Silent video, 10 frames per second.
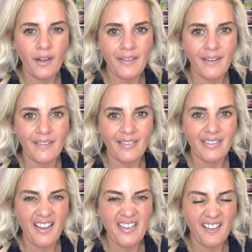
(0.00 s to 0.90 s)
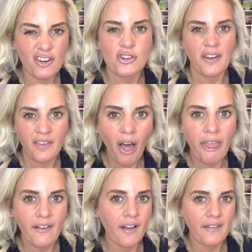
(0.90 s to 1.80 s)
I eat? And there's literally
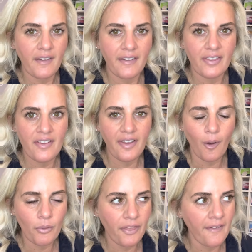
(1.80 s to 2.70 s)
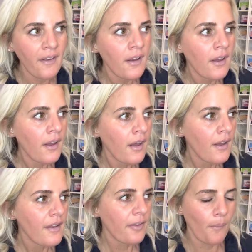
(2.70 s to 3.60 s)
nothing I can eat that's healthy.
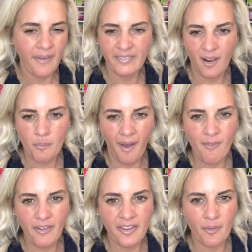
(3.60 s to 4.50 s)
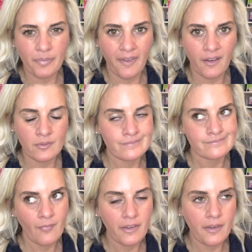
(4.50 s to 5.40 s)
So I end up having something
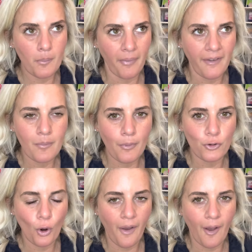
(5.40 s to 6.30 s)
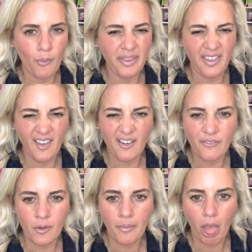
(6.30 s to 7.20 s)
yummy but not healthy, and then I
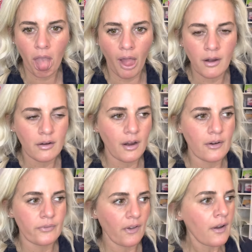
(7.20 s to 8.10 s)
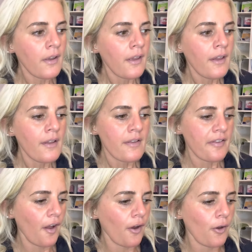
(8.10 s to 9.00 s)
feel a bit bleh after.
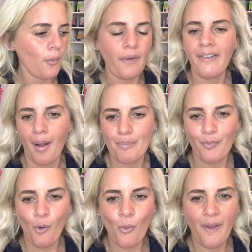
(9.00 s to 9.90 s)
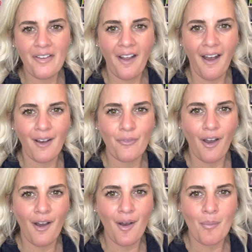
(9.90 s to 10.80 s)
So yeah, always have
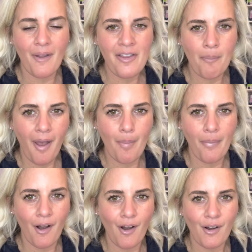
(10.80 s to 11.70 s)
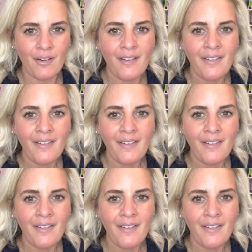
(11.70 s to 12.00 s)
a spare bar